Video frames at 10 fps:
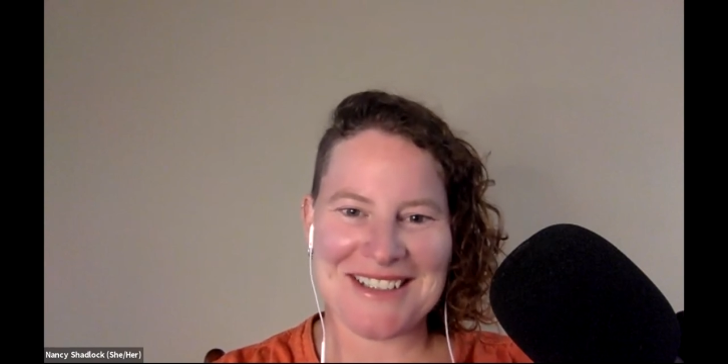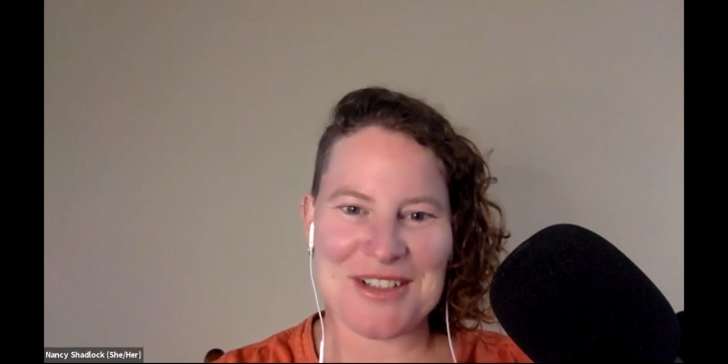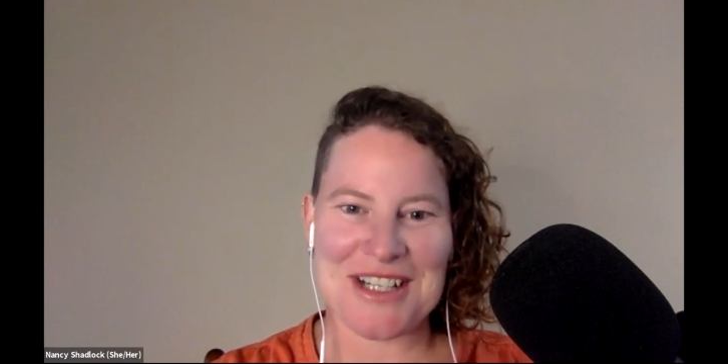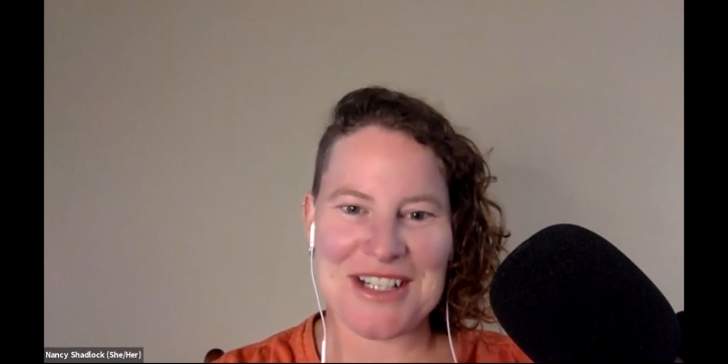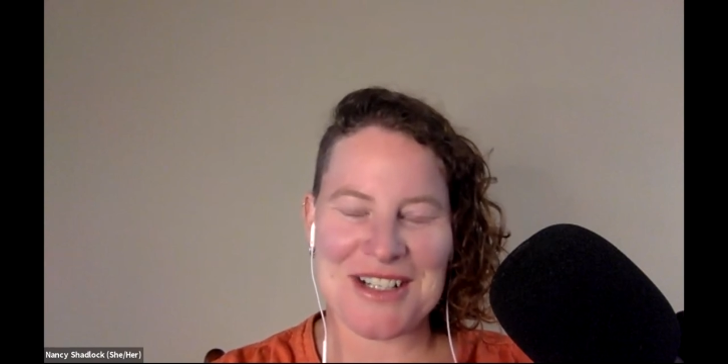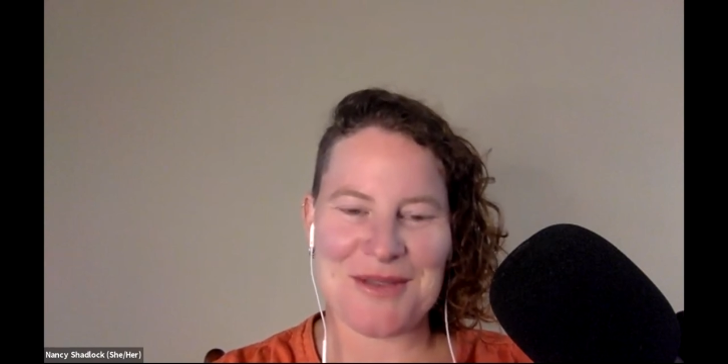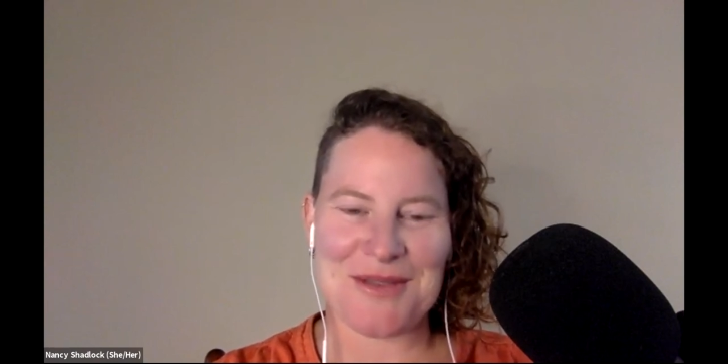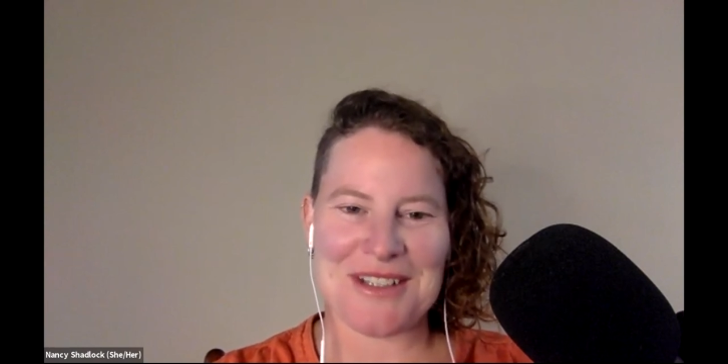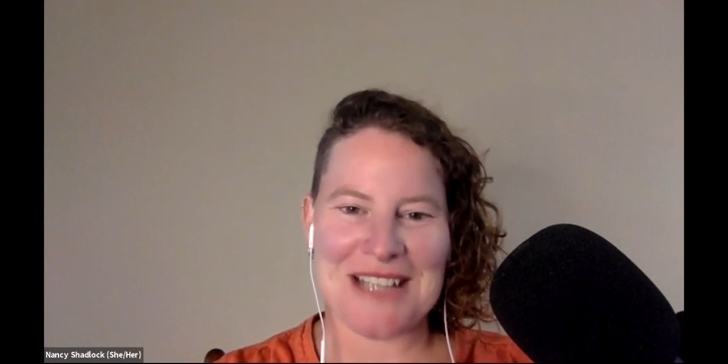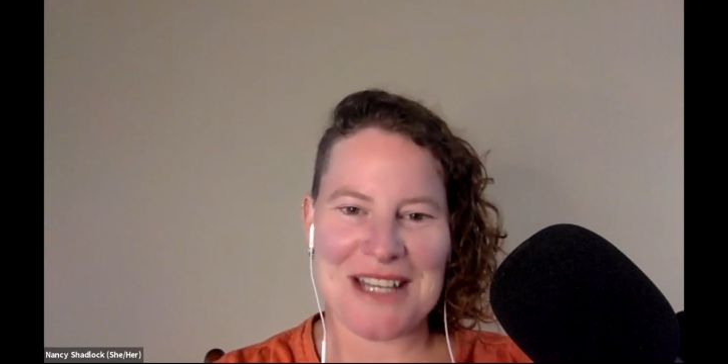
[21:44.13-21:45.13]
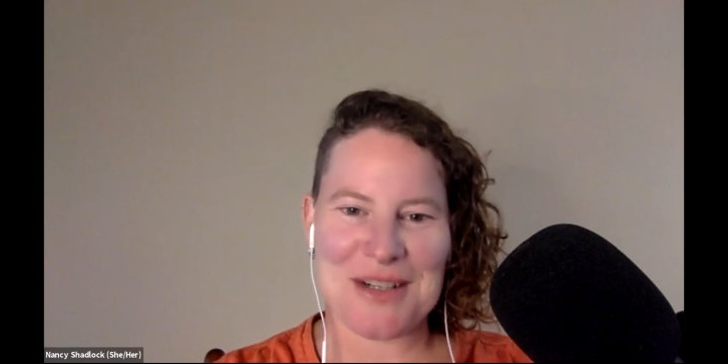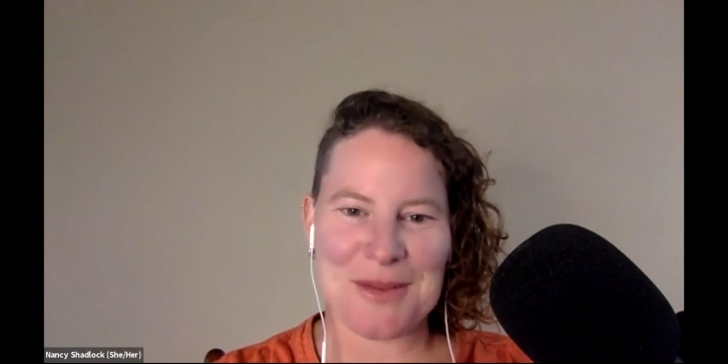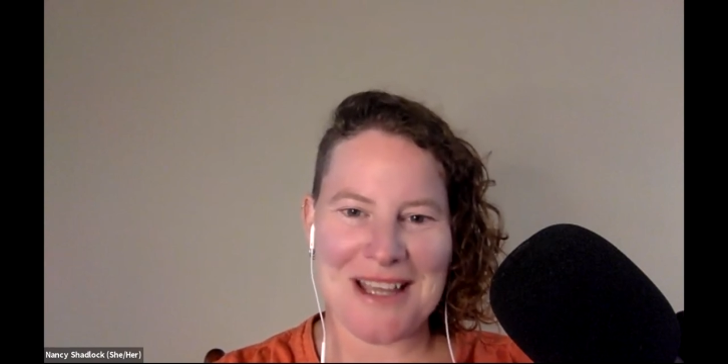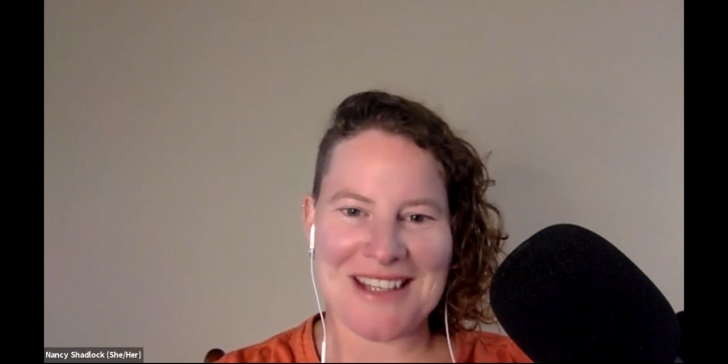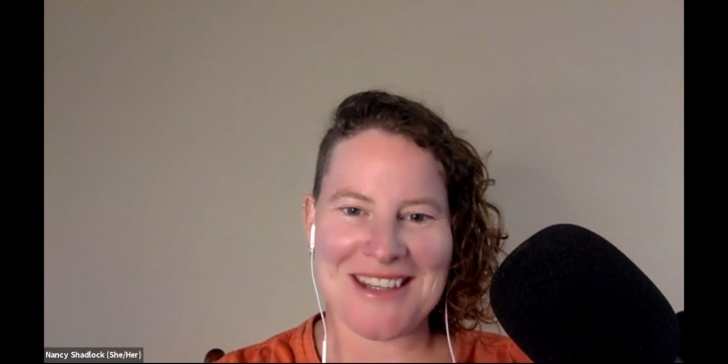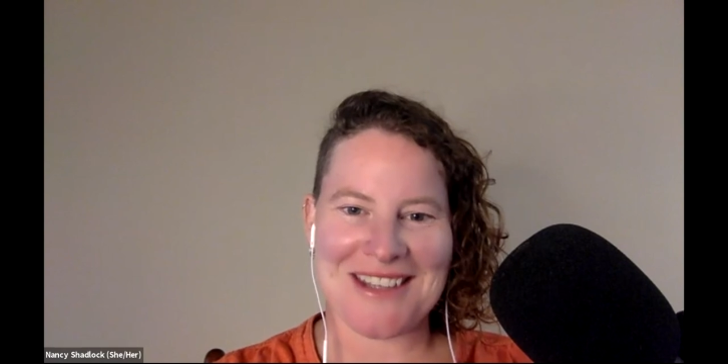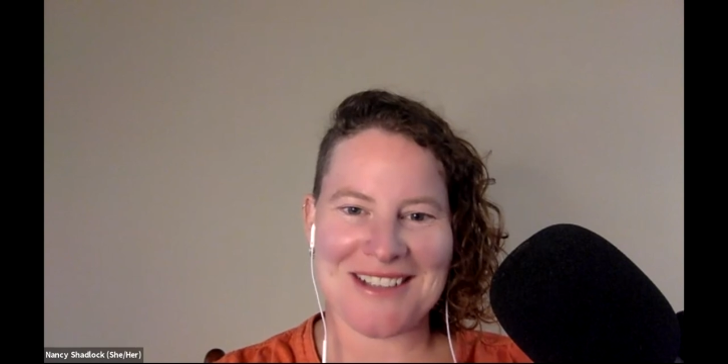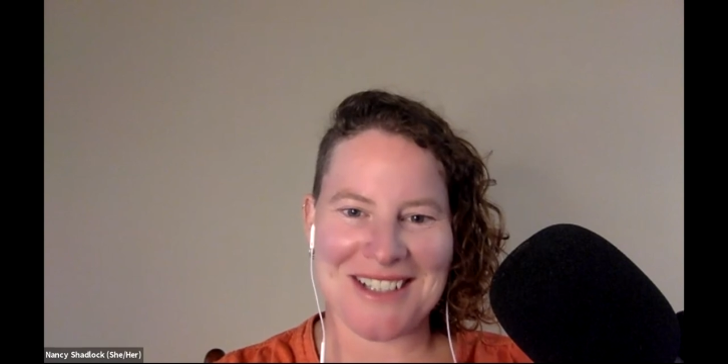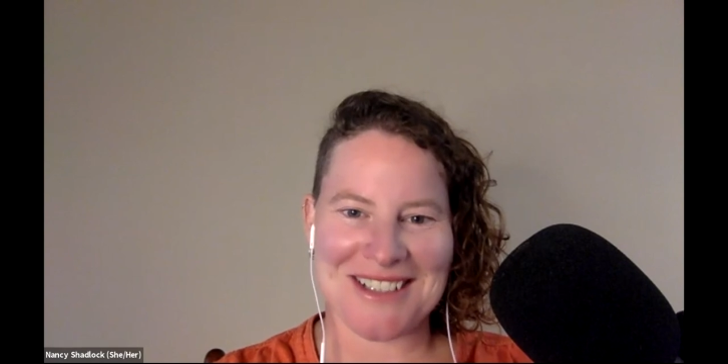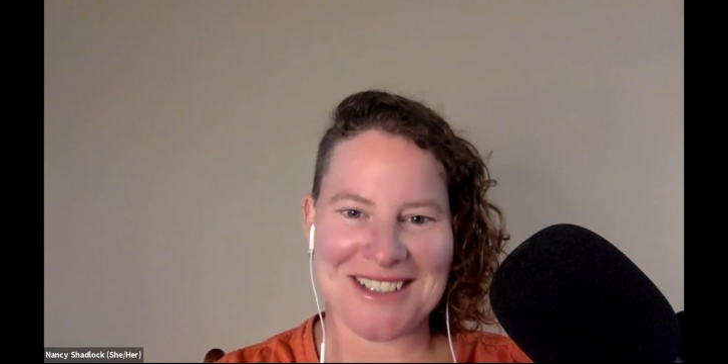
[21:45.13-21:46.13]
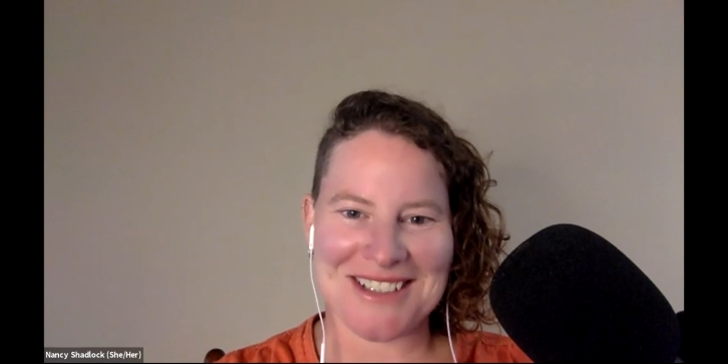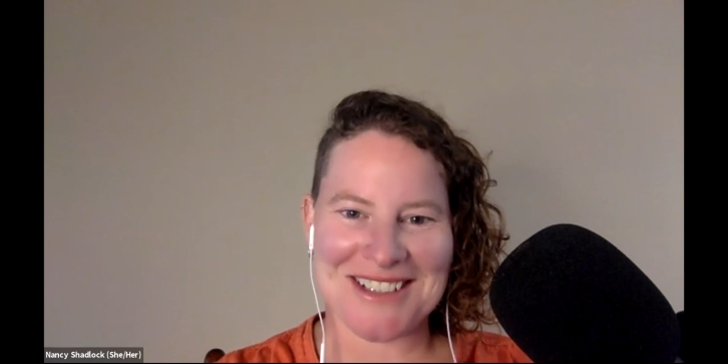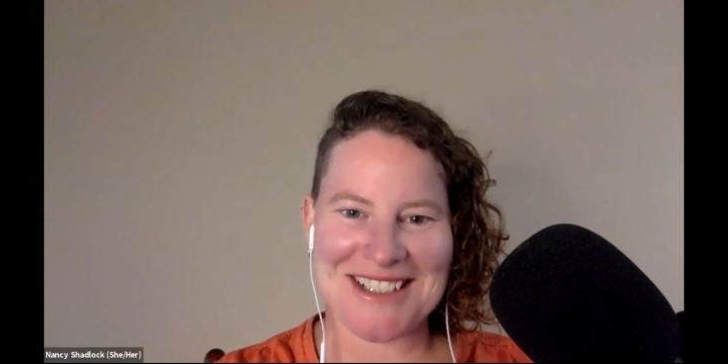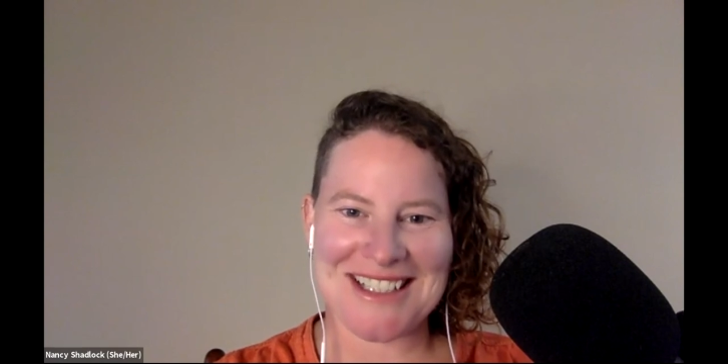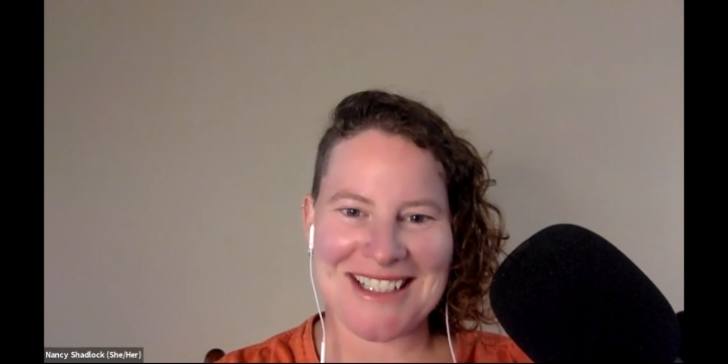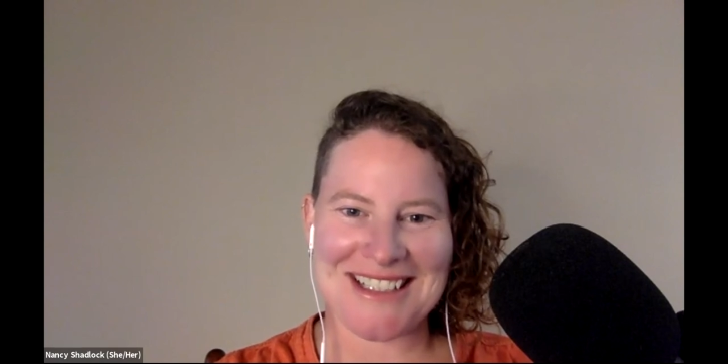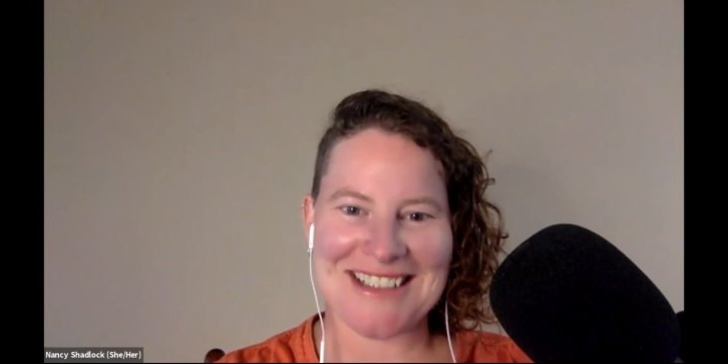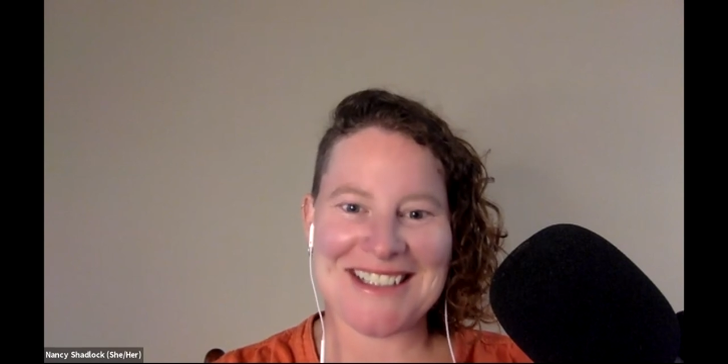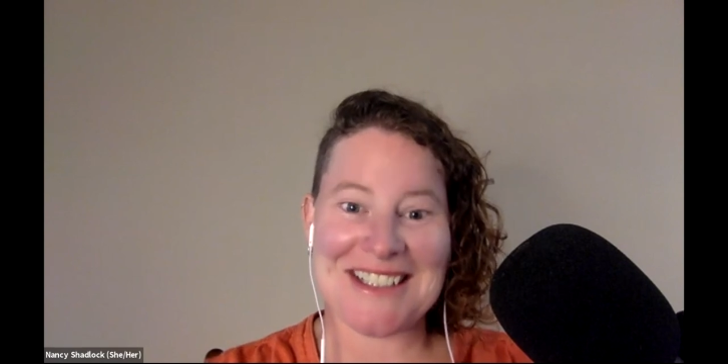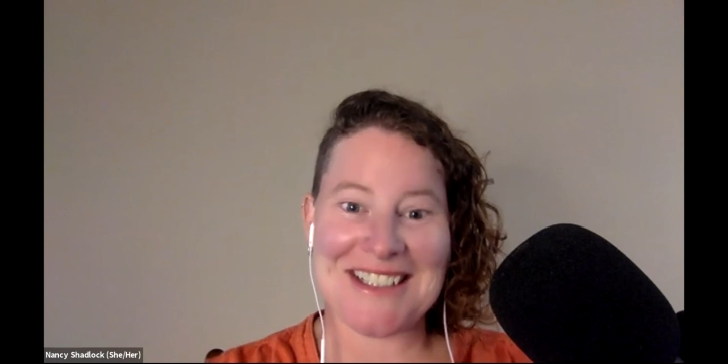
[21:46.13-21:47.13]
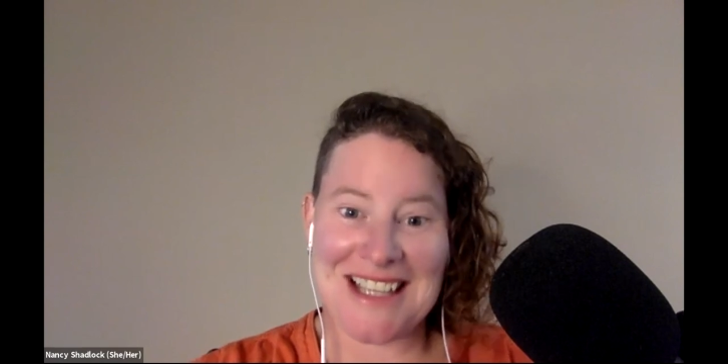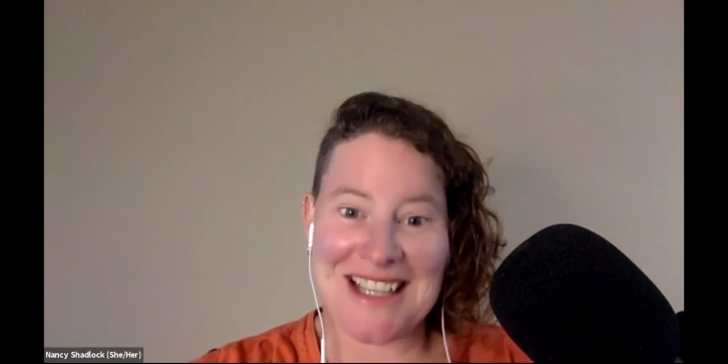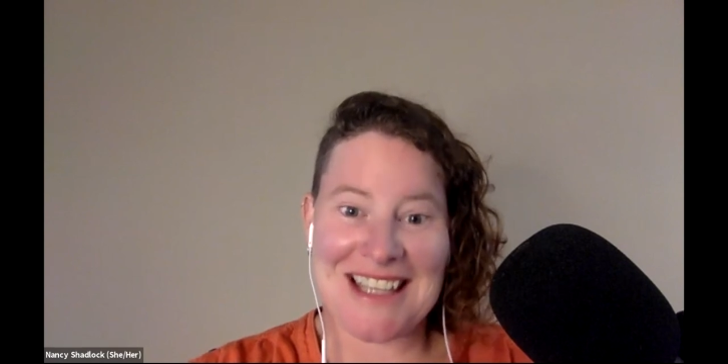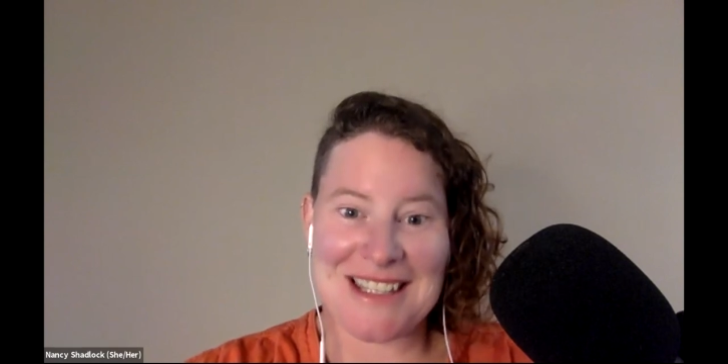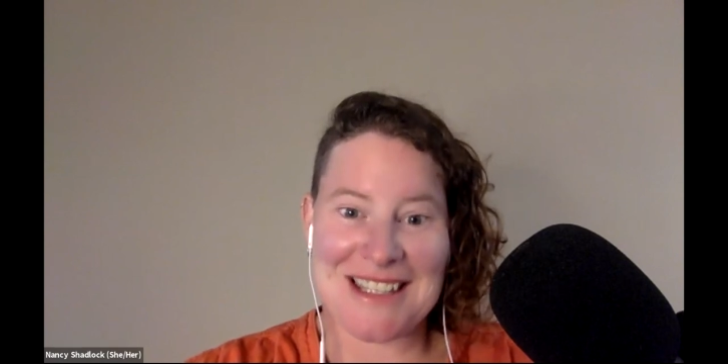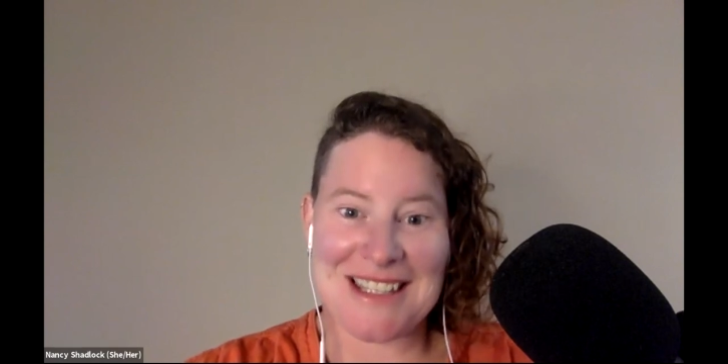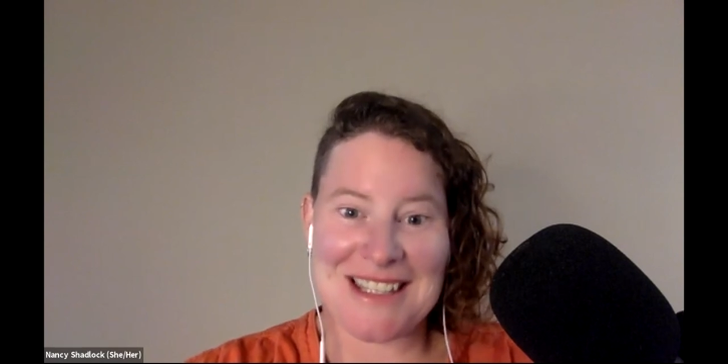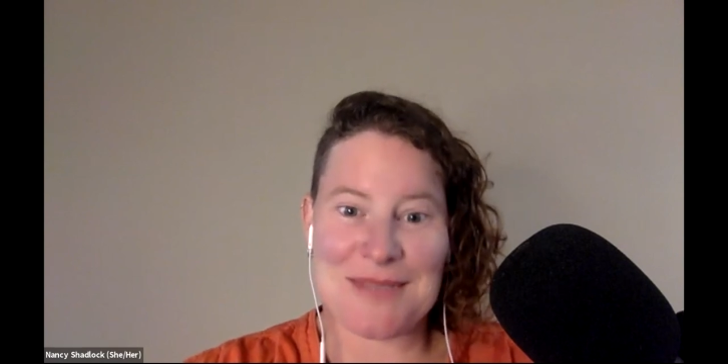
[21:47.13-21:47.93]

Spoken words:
traditional with naturopathic doctors. And it's like this